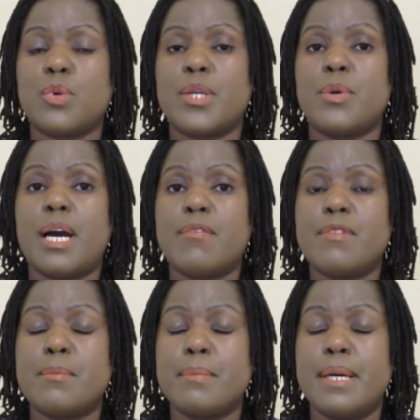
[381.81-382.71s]
why you have
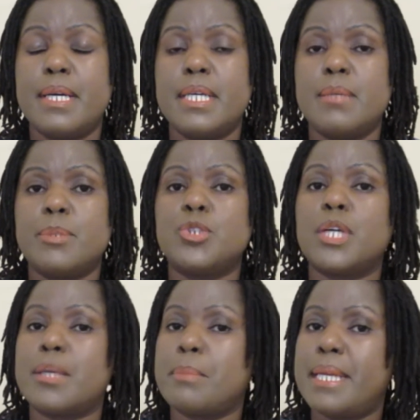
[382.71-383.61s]
them, but you
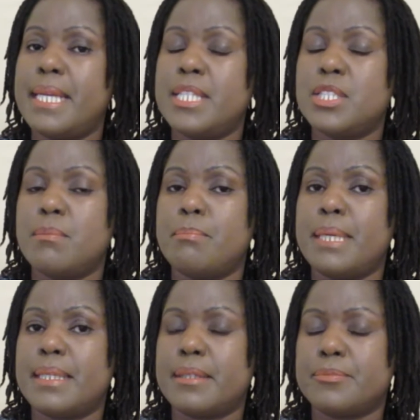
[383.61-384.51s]
can manage them
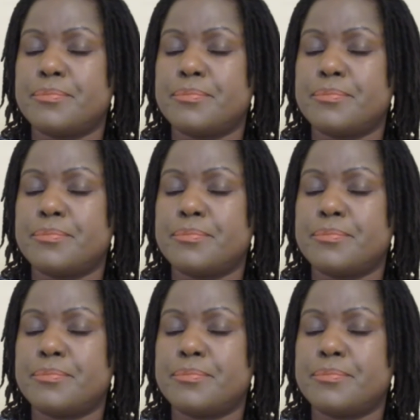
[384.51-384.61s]
better.